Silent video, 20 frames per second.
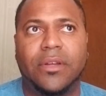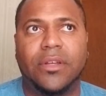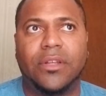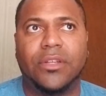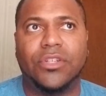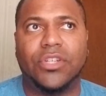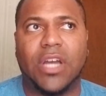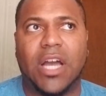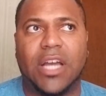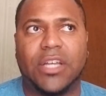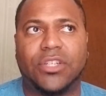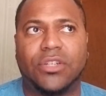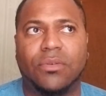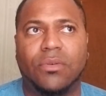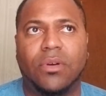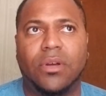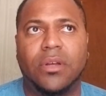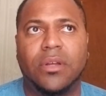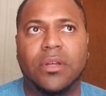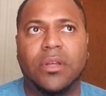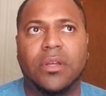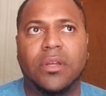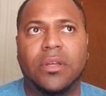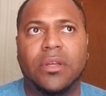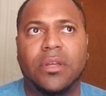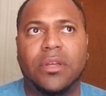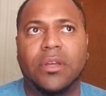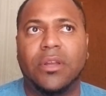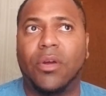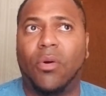Joshua,
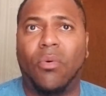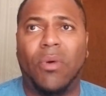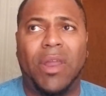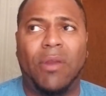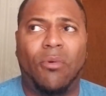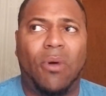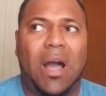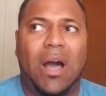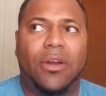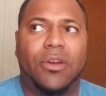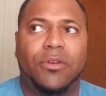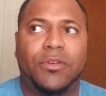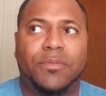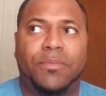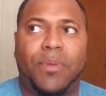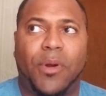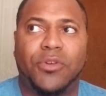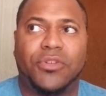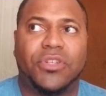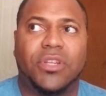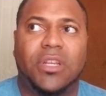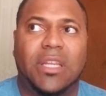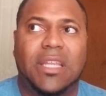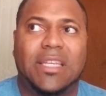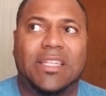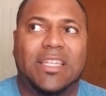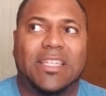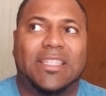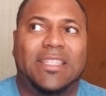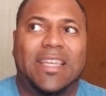when Wilder personally
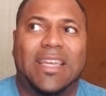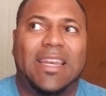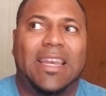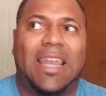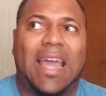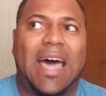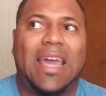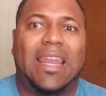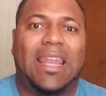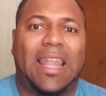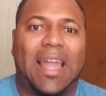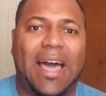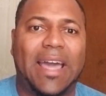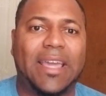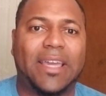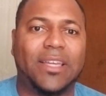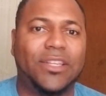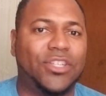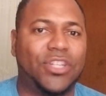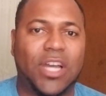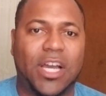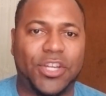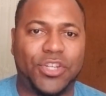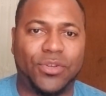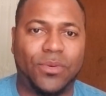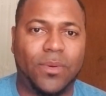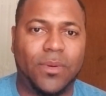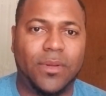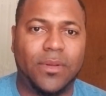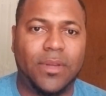just did not like
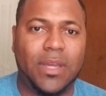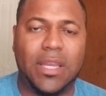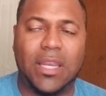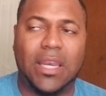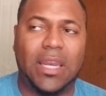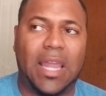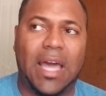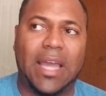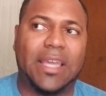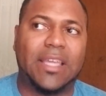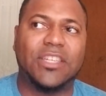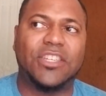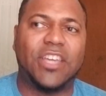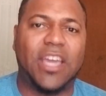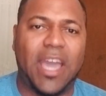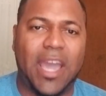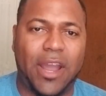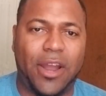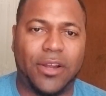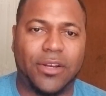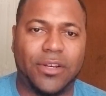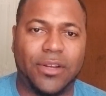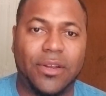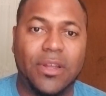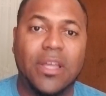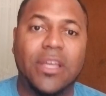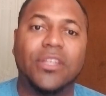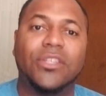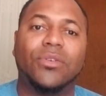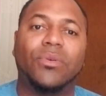Joshua, he didn't like his character,
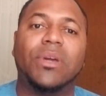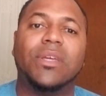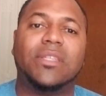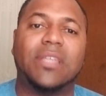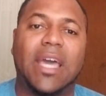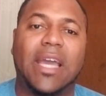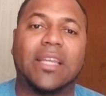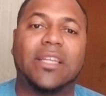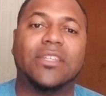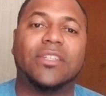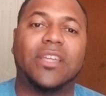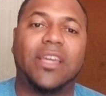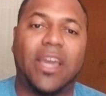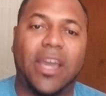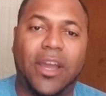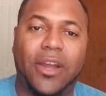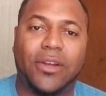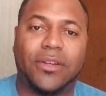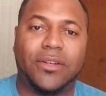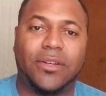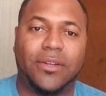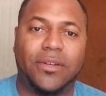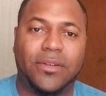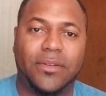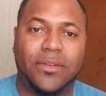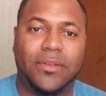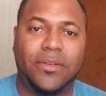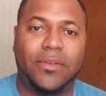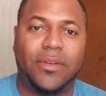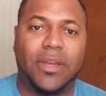so he attacked his character.
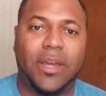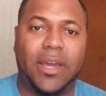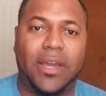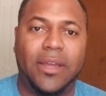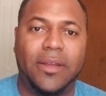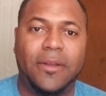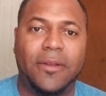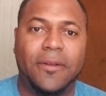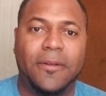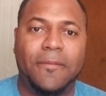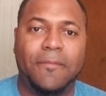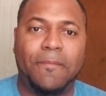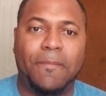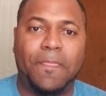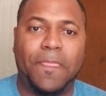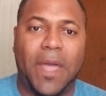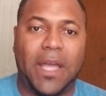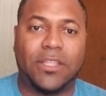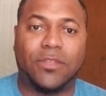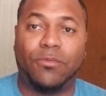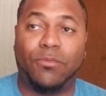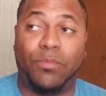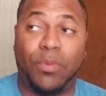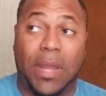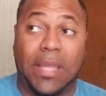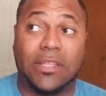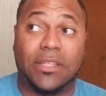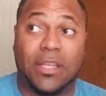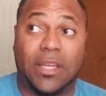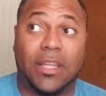Okay. That's
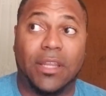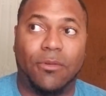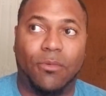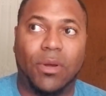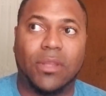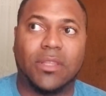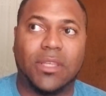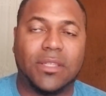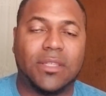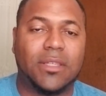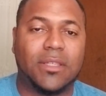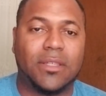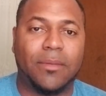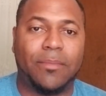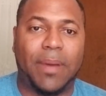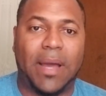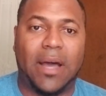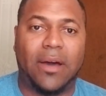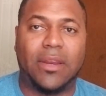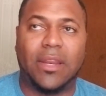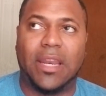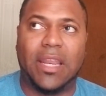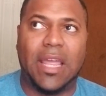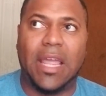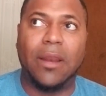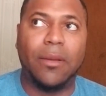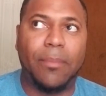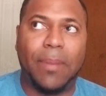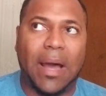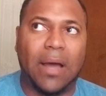basically what this is about. It
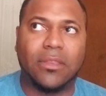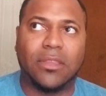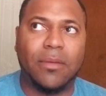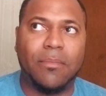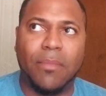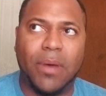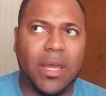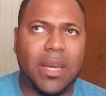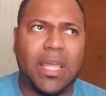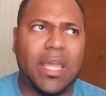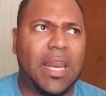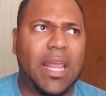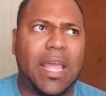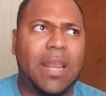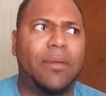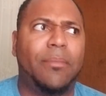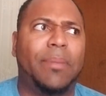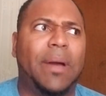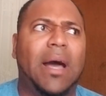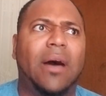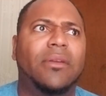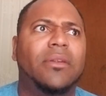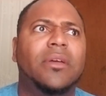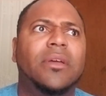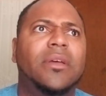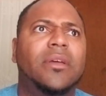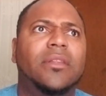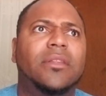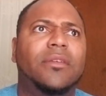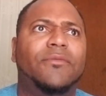ain't about the money. It ain't about
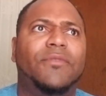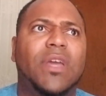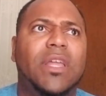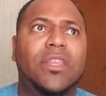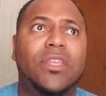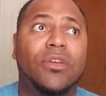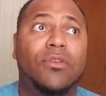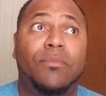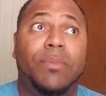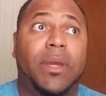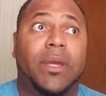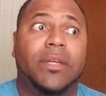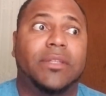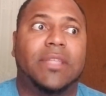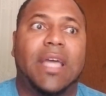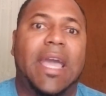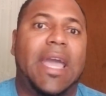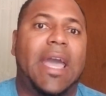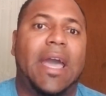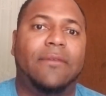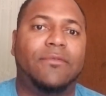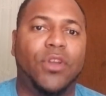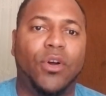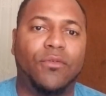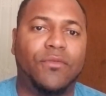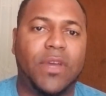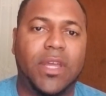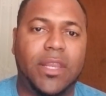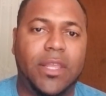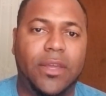the venue, because they have no
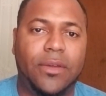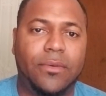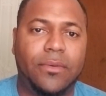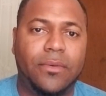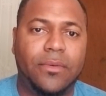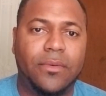venue.